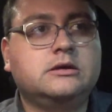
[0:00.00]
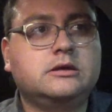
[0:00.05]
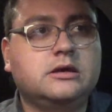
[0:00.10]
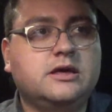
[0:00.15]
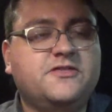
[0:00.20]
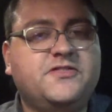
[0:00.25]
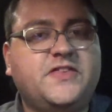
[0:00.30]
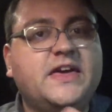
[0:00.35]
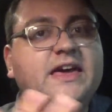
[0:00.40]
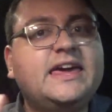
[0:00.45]

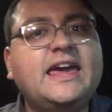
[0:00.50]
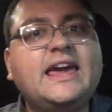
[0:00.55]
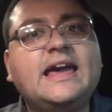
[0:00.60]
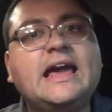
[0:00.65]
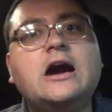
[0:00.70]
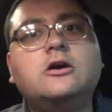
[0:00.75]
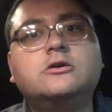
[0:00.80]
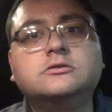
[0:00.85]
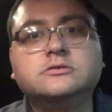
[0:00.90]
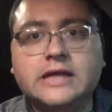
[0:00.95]
thinking
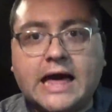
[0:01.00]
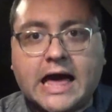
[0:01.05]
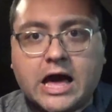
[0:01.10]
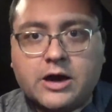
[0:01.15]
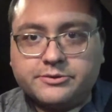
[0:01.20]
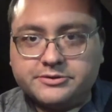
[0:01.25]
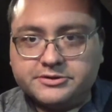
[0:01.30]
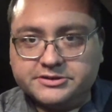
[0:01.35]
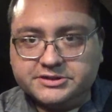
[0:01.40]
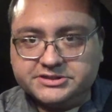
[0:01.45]
out
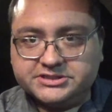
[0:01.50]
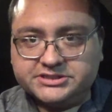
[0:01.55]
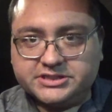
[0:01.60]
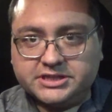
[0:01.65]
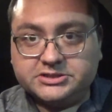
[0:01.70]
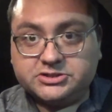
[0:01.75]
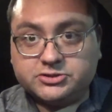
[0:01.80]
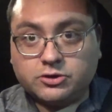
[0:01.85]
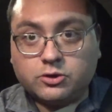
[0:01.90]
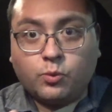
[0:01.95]
loud, in a
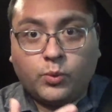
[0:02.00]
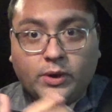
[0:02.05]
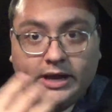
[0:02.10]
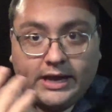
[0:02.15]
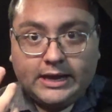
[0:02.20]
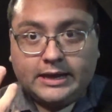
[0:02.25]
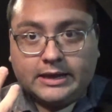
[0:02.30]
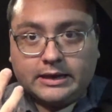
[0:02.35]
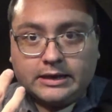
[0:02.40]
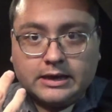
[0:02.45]
sense, or
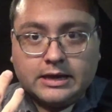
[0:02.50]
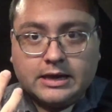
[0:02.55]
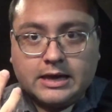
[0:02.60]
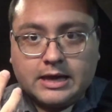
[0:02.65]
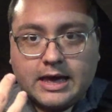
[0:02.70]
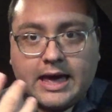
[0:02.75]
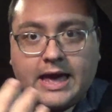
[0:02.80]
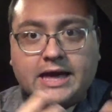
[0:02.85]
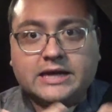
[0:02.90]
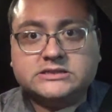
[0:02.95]
we,
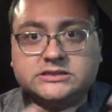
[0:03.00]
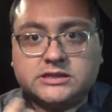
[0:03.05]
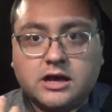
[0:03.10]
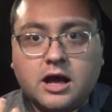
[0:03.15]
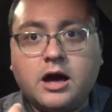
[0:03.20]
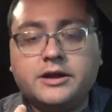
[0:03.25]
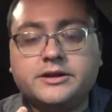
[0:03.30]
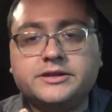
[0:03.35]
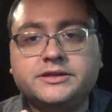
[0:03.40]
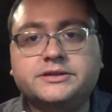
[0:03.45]
as an
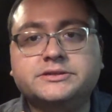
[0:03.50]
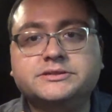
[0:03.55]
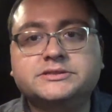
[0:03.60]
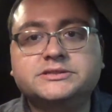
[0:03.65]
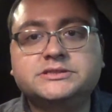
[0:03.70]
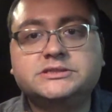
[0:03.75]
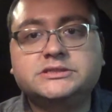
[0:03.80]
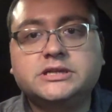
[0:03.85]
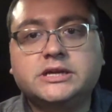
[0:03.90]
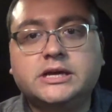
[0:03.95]

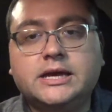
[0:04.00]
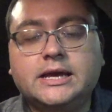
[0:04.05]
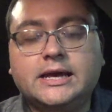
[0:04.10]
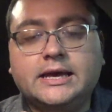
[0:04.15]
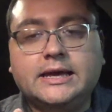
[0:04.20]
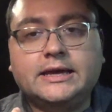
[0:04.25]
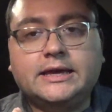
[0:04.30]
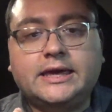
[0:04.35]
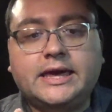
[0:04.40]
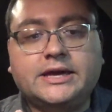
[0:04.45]
audience,
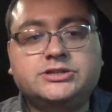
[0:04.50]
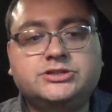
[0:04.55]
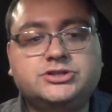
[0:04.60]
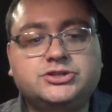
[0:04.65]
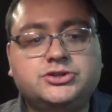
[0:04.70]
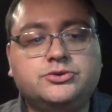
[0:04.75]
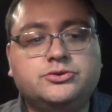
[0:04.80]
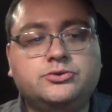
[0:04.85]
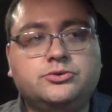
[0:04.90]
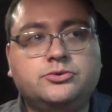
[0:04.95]
get
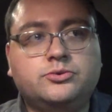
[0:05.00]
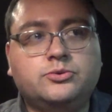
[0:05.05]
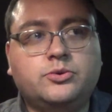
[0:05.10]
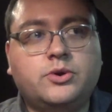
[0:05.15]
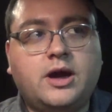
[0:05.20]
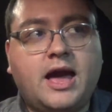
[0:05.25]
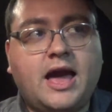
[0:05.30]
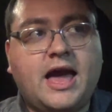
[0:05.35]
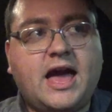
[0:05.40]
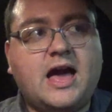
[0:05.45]
to
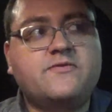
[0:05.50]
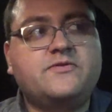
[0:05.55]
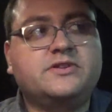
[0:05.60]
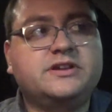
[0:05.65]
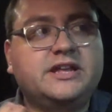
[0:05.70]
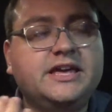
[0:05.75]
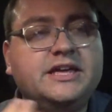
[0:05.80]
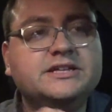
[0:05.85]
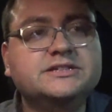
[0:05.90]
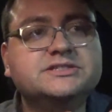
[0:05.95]
have an
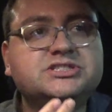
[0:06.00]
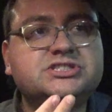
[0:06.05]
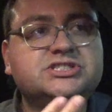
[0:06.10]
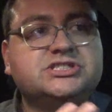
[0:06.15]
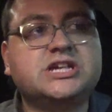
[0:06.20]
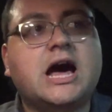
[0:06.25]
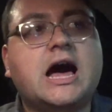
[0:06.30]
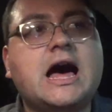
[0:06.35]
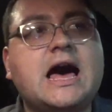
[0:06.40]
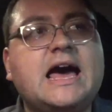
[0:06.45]

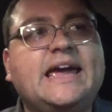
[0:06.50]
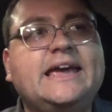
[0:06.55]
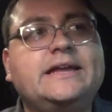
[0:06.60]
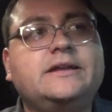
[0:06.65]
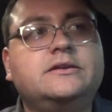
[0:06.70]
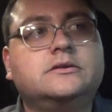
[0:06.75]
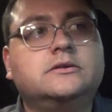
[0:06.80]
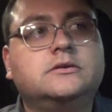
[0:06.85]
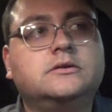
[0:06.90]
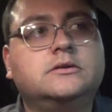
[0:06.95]

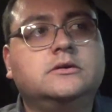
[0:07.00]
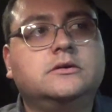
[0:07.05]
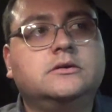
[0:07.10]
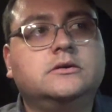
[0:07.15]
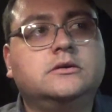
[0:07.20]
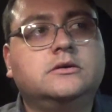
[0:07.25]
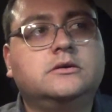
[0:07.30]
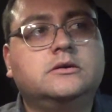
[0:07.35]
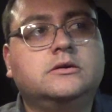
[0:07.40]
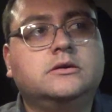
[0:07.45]
inside
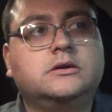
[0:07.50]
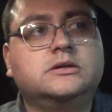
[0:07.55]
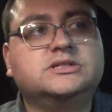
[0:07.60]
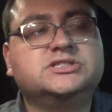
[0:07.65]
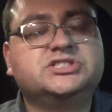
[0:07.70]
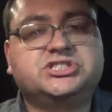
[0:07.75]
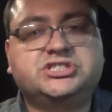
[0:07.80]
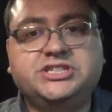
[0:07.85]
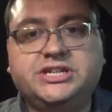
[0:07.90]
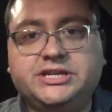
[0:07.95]

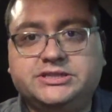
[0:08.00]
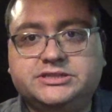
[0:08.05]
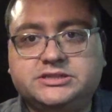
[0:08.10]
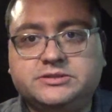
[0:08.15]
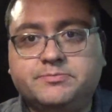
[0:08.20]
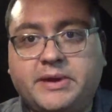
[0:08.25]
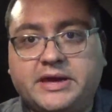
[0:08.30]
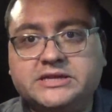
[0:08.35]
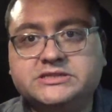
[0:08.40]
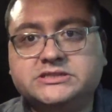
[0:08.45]
seat,
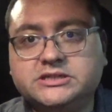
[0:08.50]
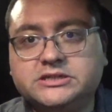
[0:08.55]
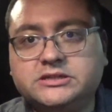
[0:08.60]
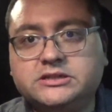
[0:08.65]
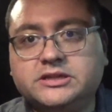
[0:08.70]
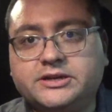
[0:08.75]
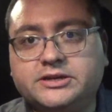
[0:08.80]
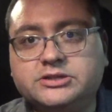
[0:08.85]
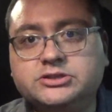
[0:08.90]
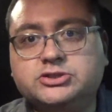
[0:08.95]

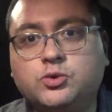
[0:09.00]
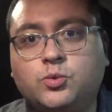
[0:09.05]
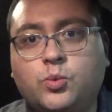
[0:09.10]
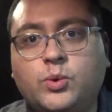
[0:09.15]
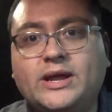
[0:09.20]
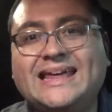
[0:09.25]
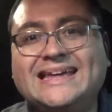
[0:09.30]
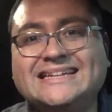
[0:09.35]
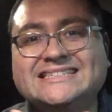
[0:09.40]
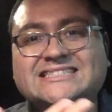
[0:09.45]
basically, into
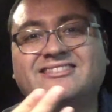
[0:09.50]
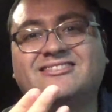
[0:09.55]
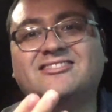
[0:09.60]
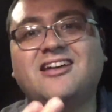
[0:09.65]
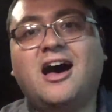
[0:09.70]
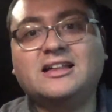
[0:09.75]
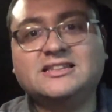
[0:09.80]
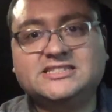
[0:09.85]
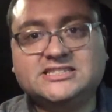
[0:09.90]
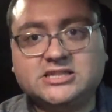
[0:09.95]
what his
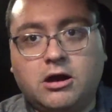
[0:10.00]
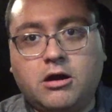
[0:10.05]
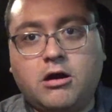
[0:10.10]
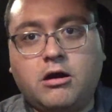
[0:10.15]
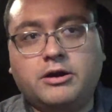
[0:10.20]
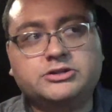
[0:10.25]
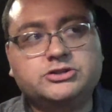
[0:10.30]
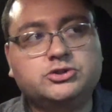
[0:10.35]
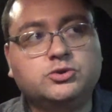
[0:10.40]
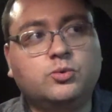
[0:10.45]
thoughts
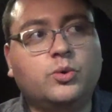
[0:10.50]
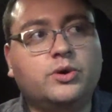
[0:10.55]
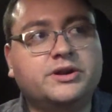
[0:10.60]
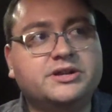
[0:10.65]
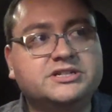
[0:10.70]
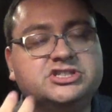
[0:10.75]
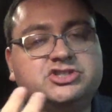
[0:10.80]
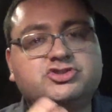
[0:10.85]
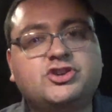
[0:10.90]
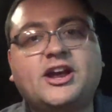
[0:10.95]
are, to what
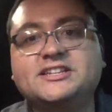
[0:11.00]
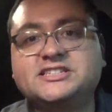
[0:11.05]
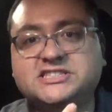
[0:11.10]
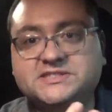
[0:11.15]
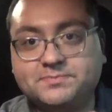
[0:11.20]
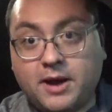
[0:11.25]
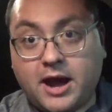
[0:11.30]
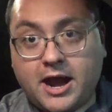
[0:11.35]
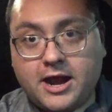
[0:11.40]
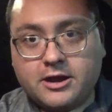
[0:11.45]
is
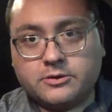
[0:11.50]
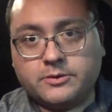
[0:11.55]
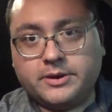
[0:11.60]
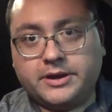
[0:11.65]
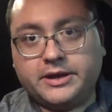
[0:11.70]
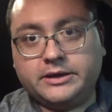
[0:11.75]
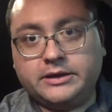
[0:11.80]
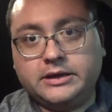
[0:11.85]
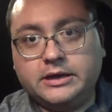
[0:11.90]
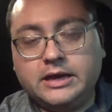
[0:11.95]

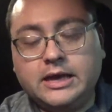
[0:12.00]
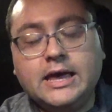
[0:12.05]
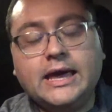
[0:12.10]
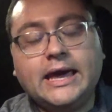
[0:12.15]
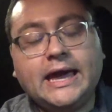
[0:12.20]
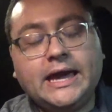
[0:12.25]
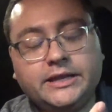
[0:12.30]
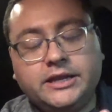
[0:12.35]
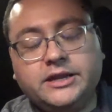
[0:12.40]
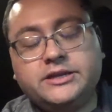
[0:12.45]
transpiring,
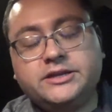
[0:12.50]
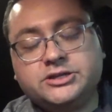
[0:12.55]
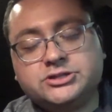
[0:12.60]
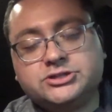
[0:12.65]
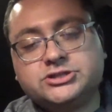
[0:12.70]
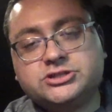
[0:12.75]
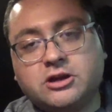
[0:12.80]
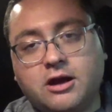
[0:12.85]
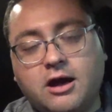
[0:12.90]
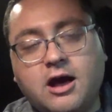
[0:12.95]
in
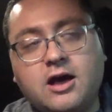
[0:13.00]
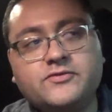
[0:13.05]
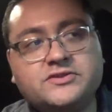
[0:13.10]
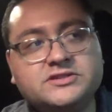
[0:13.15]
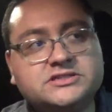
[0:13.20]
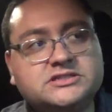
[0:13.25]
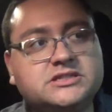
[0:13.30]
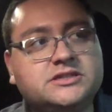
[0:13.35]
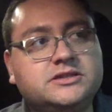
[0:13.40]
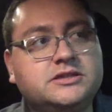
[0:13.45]
addition to,
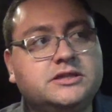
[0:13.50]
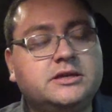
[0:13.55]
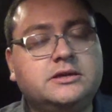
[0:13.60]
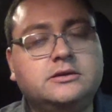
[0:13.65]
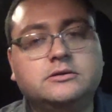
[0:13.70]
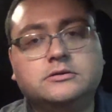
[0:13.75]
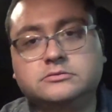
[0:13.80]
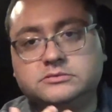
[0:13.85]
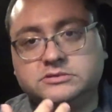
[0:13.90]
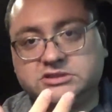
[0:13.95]
obviously,
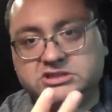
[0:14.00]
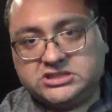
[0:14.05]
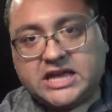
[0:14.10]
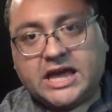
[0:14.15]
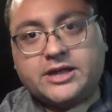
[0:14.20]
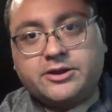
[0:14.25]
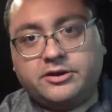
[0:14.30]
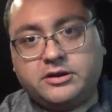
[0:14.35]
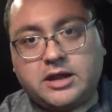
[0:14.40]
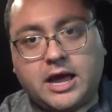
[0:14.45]
the
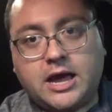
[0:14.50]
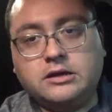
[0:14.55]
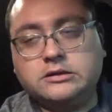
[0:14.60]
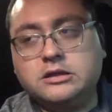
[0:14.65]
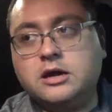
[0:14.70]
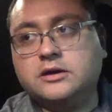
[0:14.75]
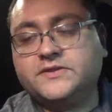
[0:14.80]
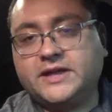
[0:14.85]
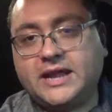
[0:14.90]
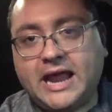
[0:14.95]
standard
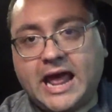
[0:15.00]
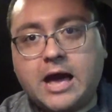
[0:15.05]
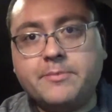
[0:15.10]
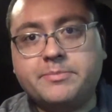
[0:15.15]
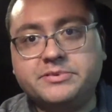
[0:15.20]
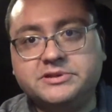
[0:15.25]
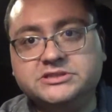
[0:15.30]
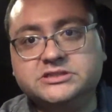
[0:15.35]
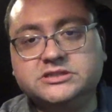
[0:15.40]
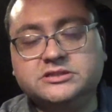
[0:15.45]
dialogue that
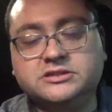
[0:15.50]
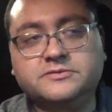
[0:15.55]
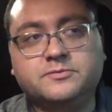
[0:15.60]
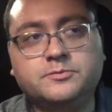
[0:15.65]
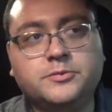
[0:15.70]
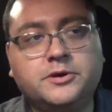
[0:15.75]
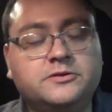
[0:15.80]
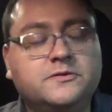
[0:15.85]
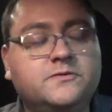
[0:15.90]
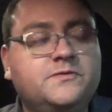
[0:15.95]
happens in
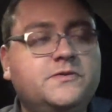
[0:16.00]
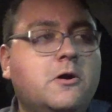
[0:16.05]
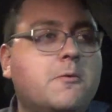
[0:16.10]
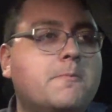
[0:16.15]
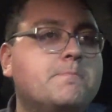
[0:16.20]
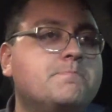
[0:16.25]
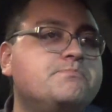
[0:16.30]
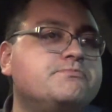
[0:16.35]
the film.